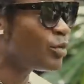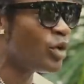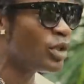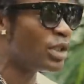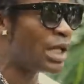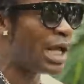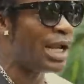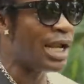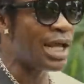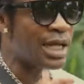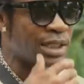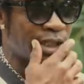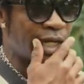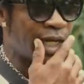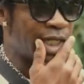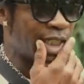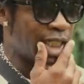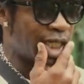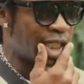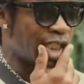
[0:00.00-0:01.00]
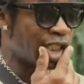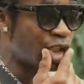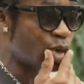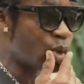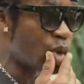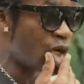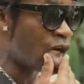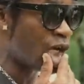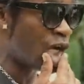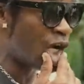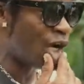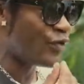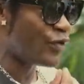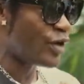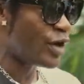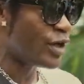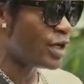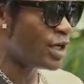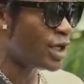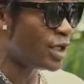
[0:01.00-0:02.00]
But a long time she asked if she want to go
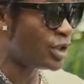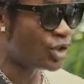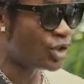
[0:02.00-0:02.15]
foreign and